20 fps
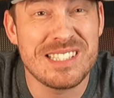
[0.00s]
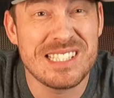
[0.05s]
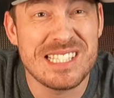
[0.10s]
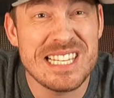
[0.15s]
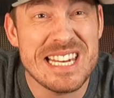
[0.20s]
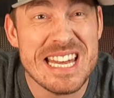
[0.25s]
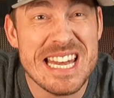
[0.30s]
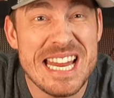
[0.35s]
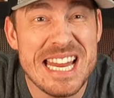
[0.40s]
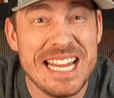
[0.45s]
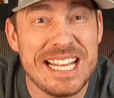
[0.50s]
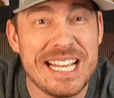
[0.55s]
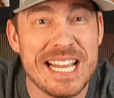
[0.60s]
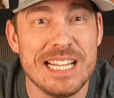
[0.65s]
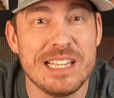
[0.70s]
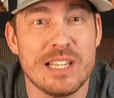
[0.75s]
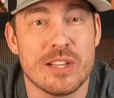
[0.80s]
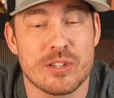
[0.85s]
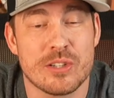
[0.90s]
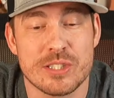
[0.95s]

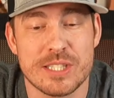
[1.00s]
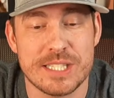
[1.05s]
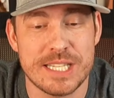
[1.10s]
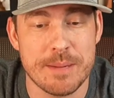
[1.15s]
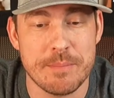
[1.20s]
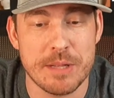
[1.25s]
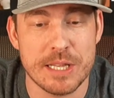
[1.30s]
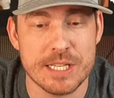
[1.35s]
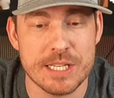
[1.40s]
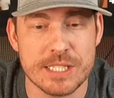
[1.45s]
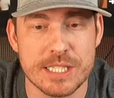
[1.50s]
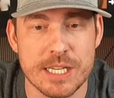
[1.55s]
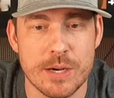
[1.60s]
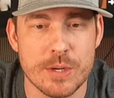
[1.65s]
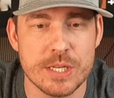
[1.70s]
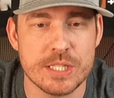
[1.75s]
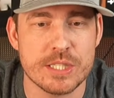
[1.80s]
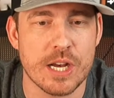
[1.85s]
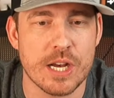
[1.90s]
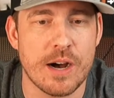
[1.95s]
sneaky little stimulus that
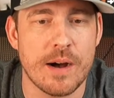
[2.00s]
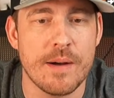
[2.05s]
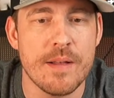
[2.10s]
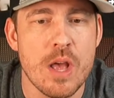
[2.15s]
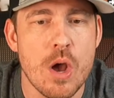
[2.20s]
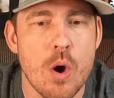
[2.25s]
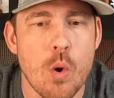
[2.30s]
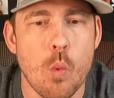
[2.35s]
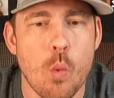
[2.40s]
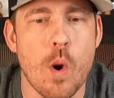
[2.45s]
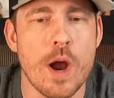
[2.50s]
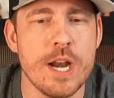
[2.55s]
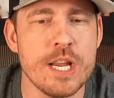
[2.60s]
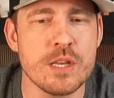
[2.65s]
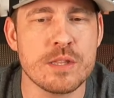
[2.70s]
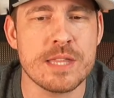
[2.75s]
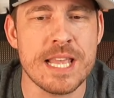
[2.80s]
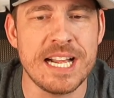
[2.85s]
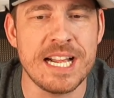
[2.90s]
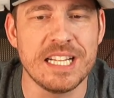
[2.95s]
we saw. What do
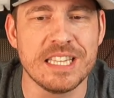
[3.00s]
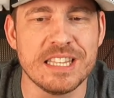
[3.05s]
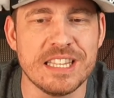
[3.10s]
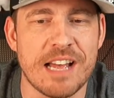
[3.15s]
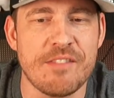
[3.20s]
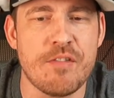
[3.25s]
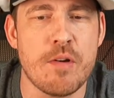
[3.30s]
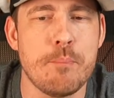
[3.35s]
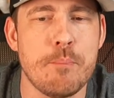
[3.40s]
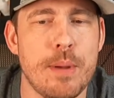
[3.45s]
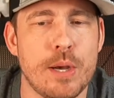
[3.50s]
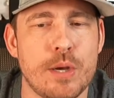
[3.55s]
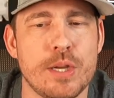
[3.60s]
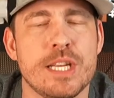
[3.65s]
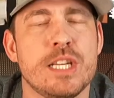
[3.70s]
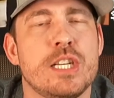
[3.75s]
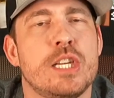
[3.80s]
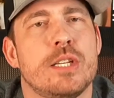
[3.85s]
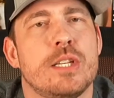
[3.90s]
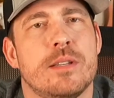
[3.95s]
you think $11
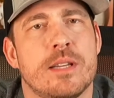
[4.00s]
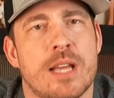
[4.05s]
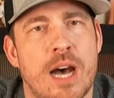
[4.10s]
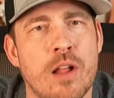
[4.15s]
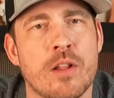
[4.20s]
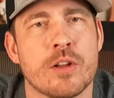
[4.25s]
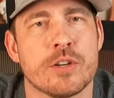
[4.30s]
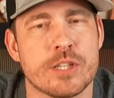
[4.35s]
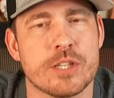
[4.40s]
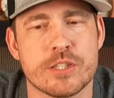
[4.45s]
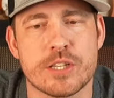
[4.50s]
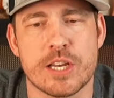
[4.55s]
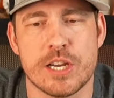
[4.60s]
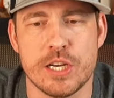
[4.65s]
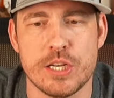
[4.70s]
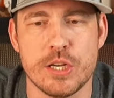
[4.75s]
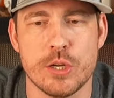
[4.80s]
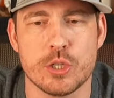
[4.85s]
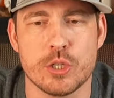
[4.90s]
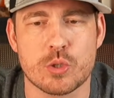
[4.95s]
billion is going
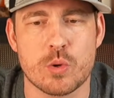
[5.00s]
to do in